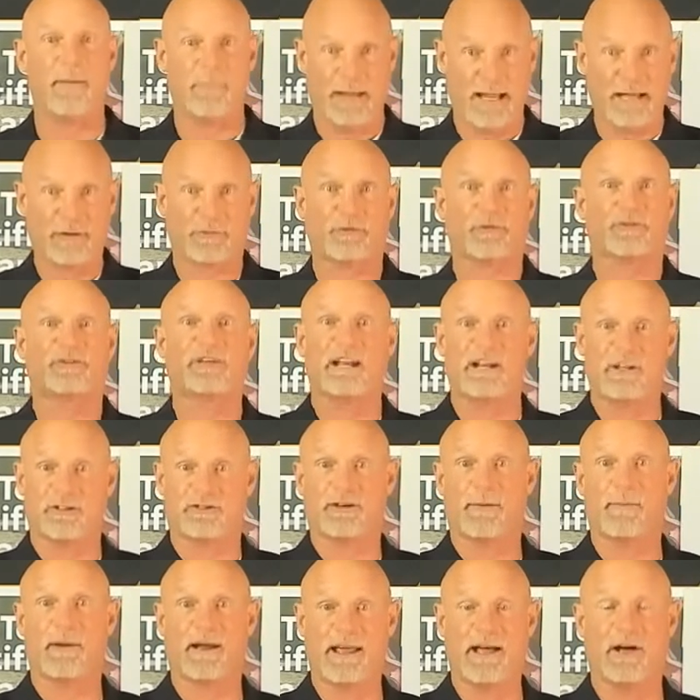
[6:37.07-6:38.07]
interested in
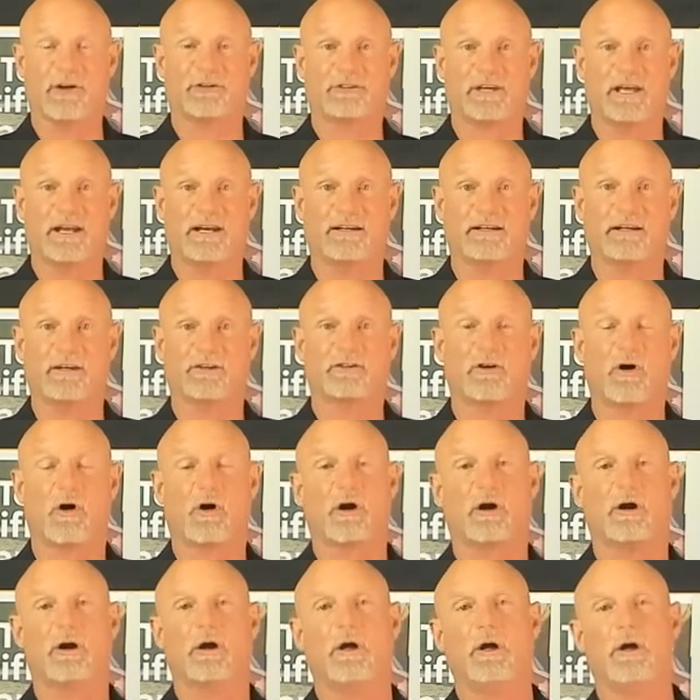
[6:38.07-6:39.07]
somebody else getting this
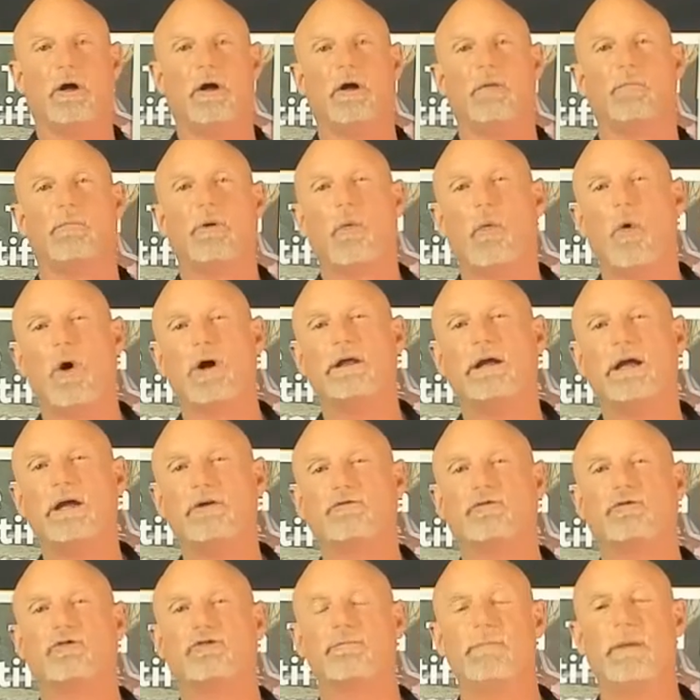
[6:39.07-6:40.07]
car. But what
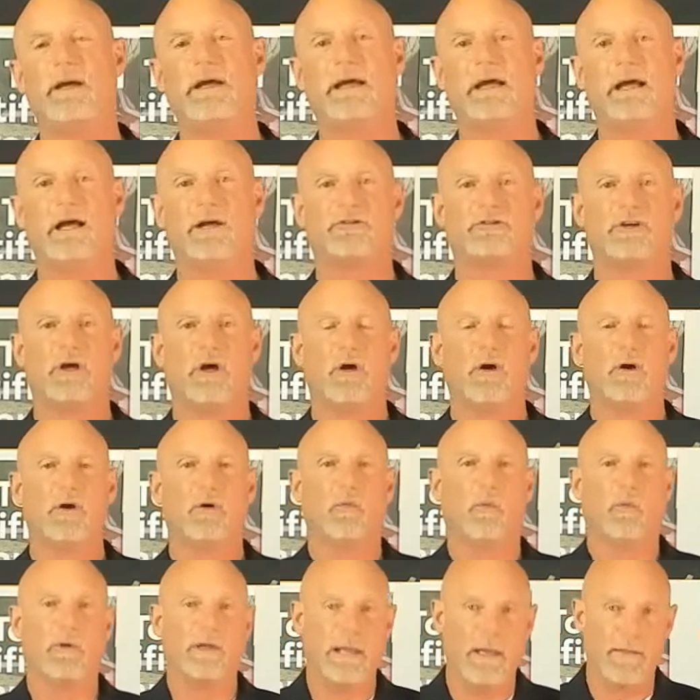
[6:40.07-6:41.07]
interests me is
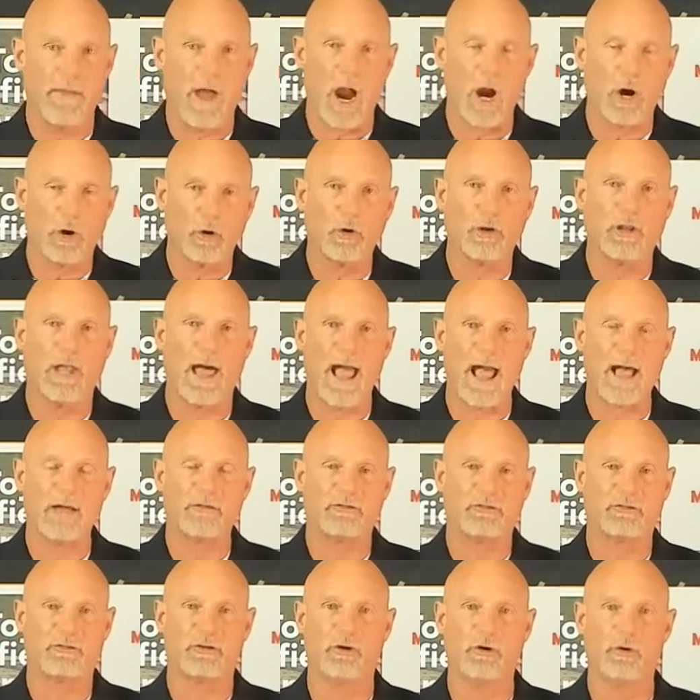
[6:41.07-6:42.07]
in our
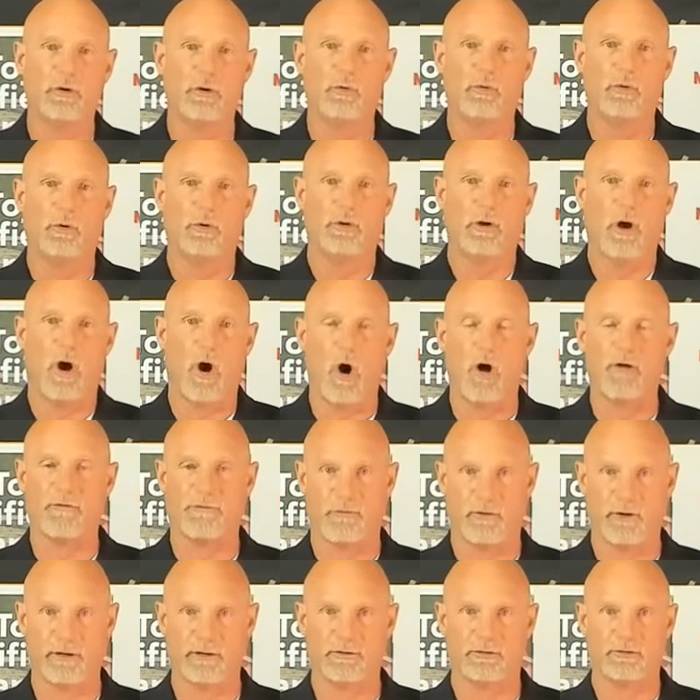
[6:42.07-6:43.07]
last two
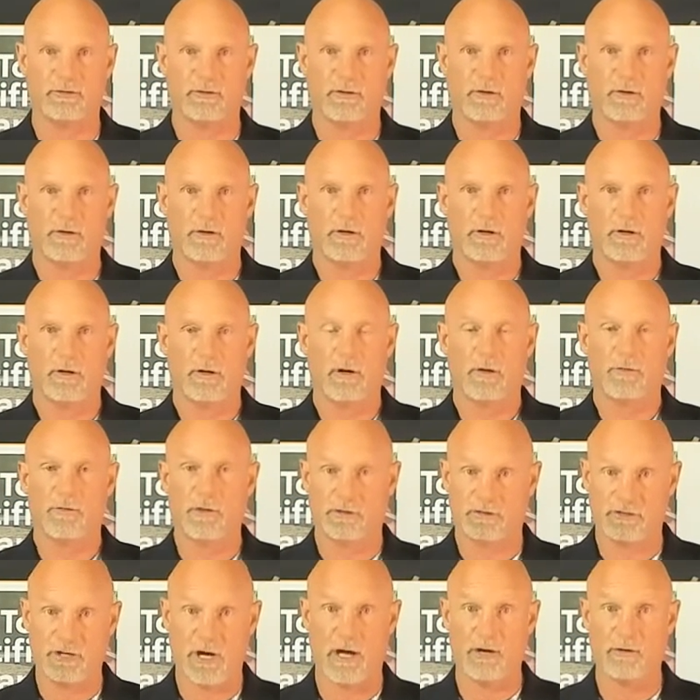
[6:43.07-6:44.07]
offerings, the
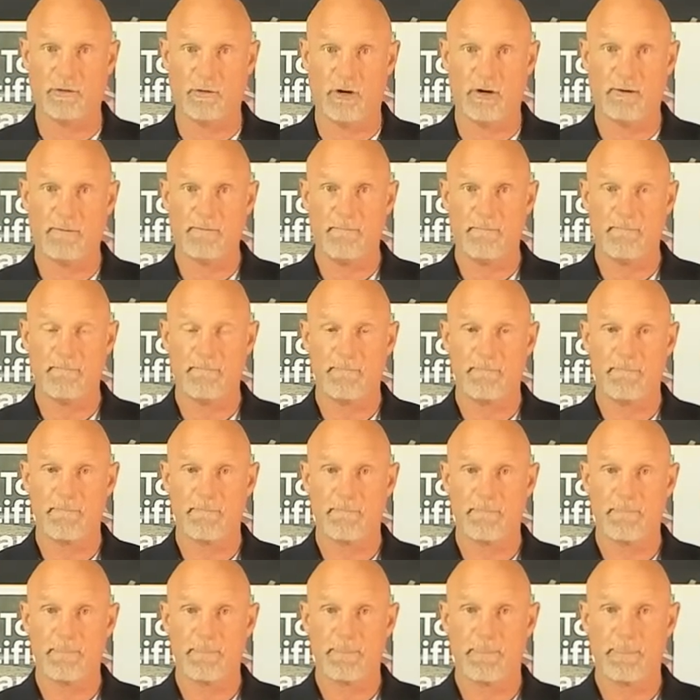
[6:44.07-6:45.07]
Tundra
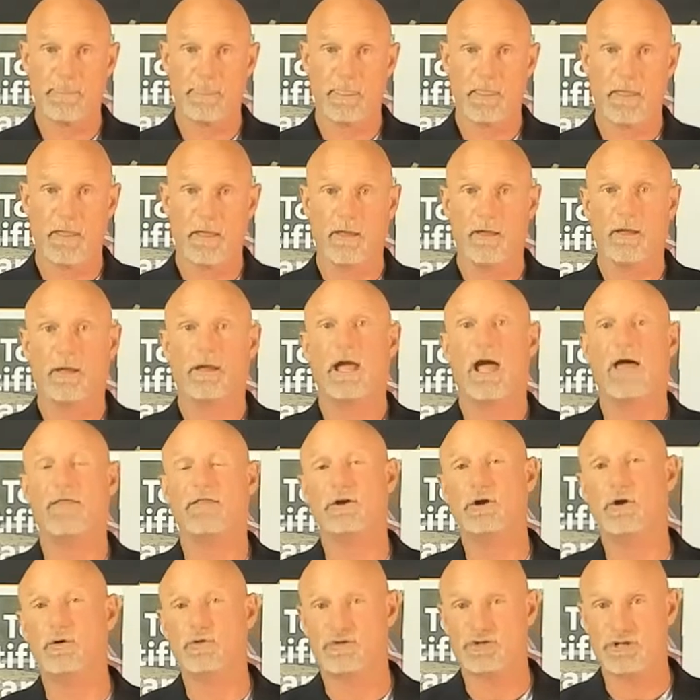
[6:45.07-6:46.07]
and the
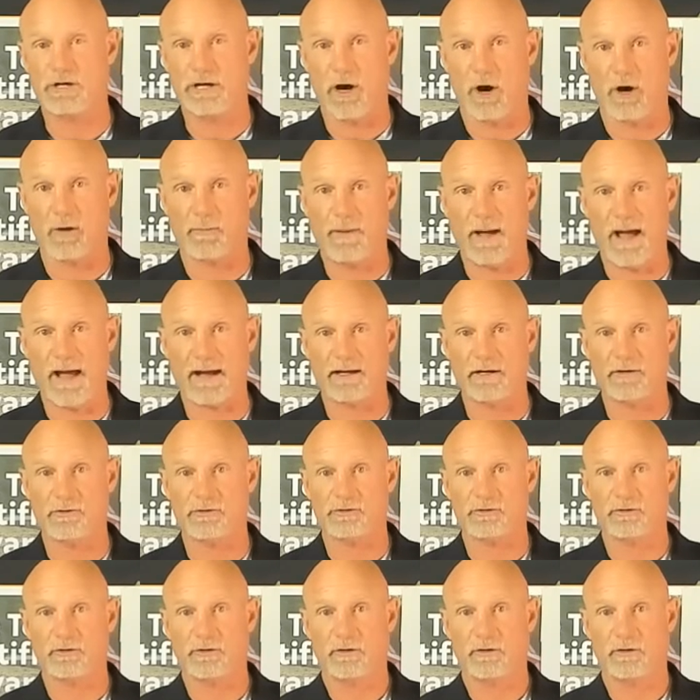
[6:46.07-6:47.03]
new GR package,